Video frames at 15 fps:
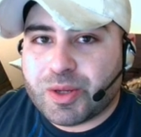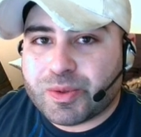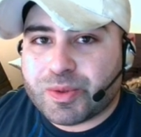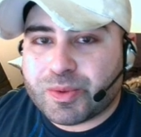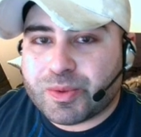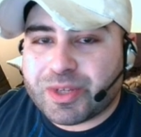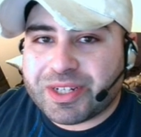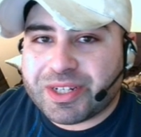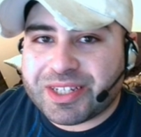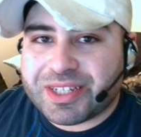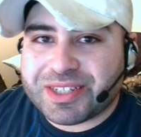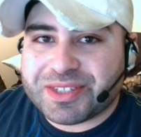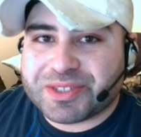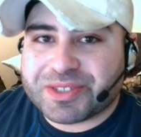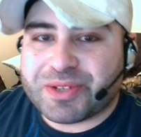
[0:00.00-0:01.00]
What
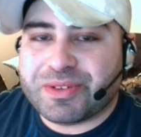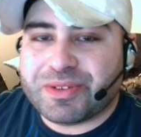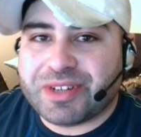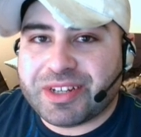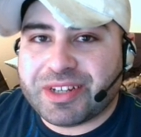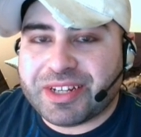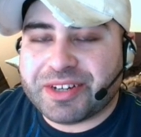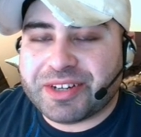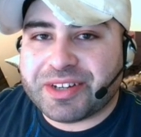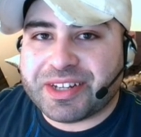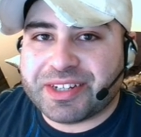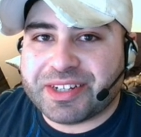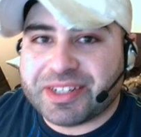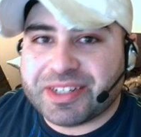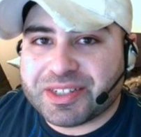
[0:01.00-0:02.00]
is going on,
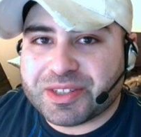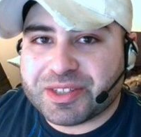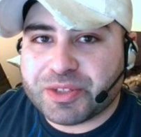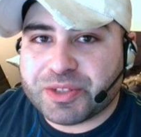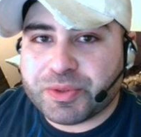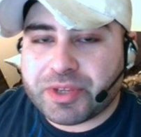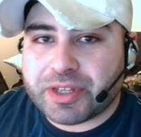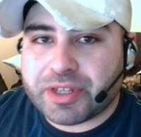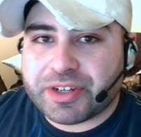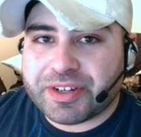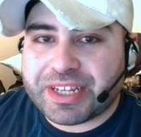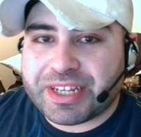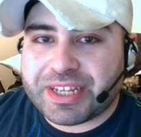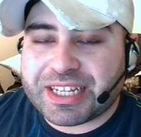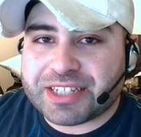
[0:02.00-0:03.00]
Internet? Lou
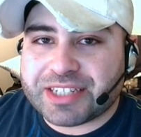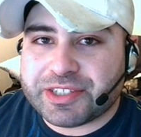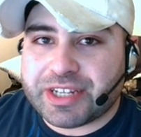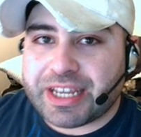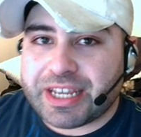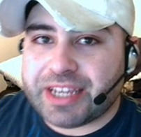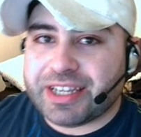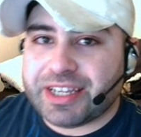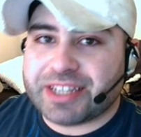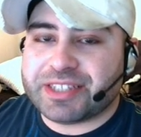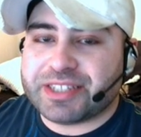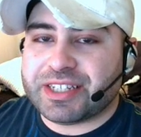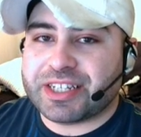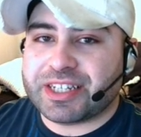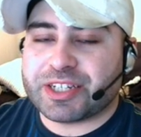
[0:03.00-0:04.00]
here, and today
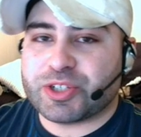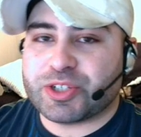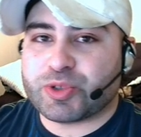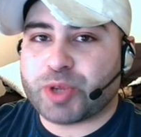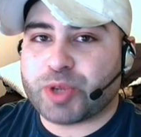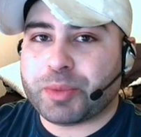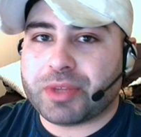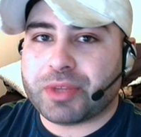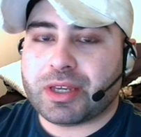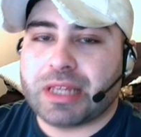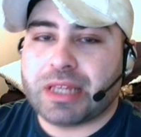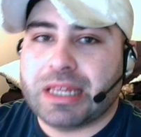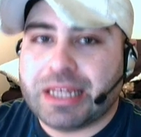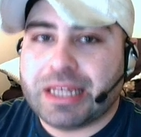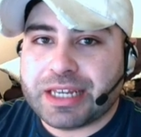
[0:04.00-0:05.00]
is an extremely
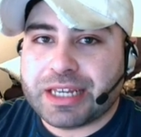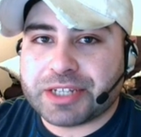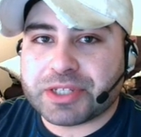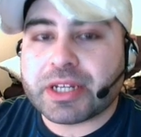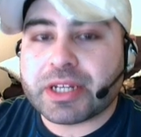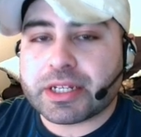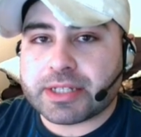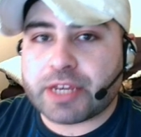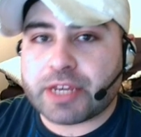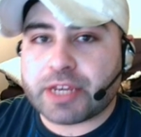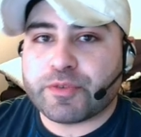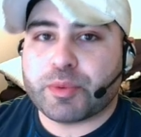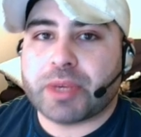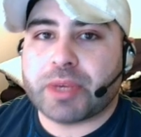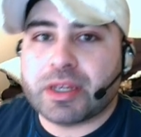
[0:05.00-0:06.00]
exciting day
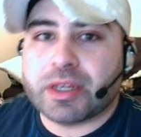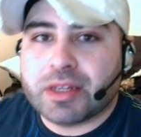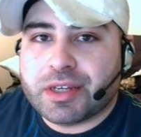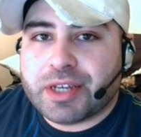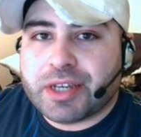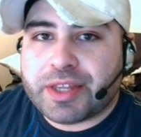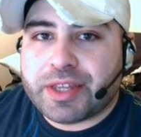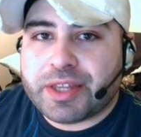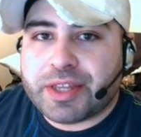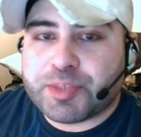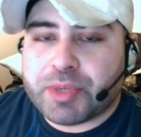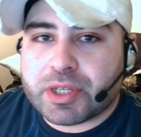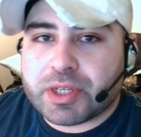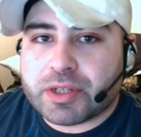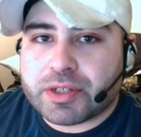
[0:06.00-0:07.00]
for me. And that's
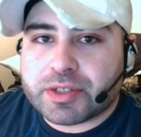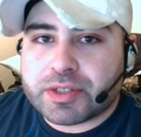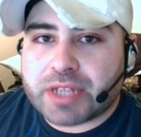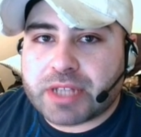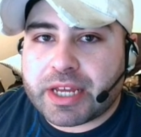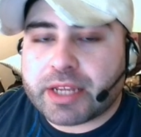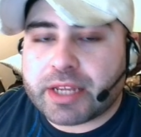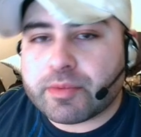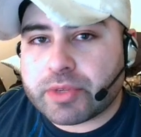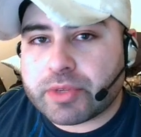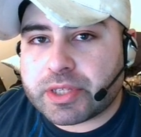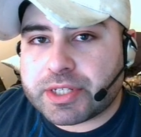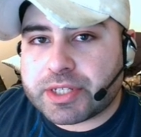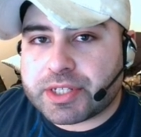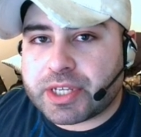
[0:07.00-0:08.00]
because I am
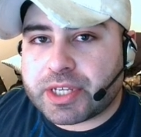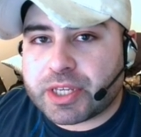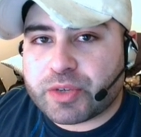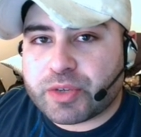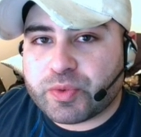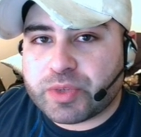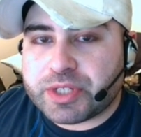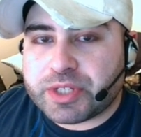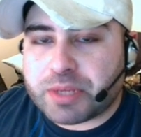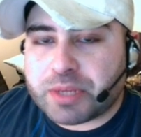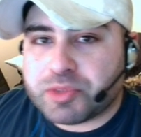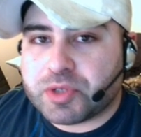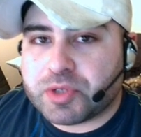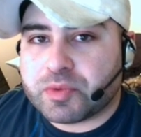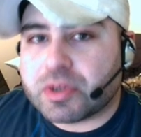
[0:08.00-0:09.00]
releasing
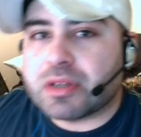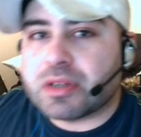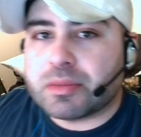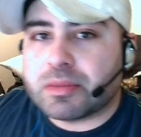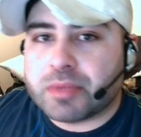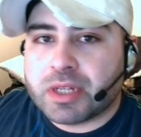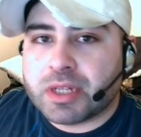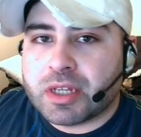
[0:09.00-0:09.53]
Redemption ROM